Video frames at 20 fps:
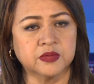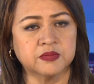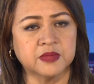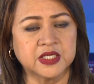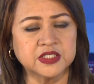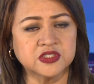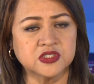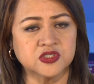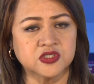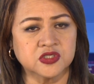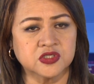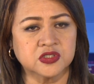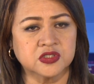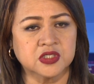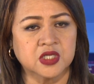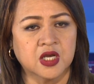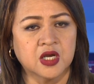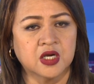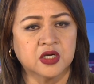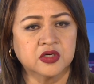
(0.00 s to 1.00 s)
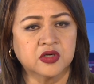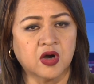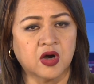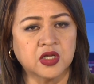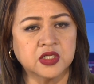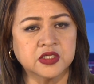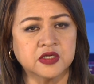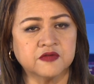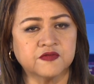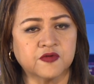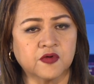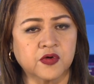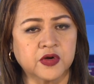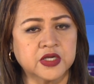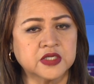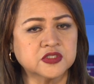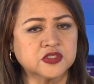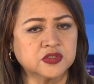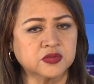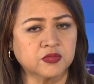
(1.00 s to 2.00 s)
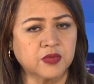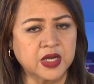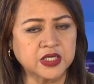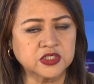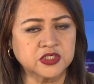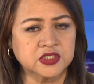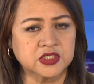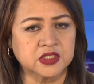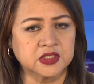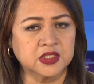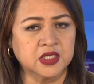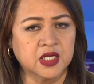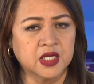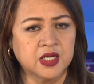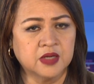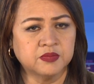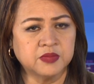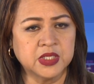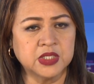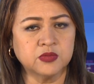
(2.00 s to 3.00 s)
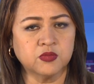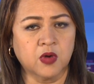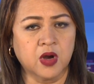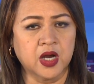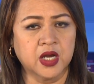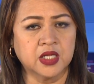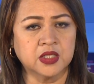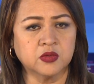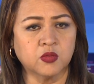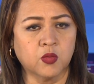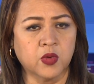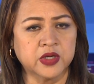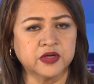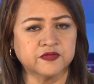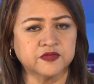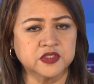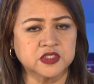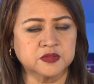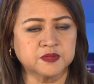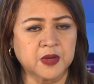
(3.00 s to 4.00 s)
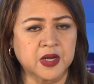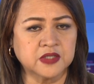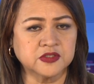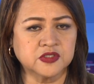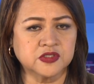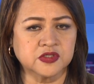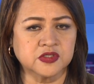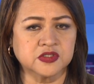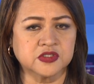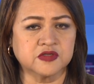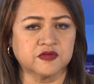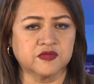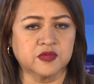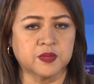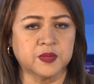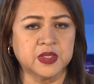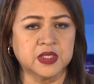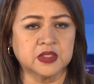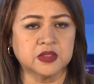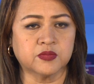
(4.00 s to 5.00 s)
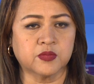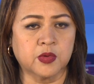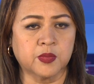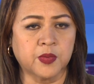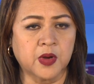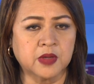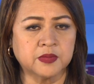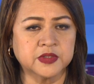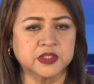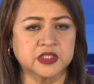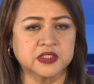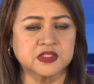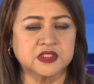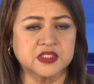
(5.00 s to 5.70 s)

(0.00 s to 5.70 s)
messages calling for insurrection. Meanwhile, one of the sponsors of the bill, Republican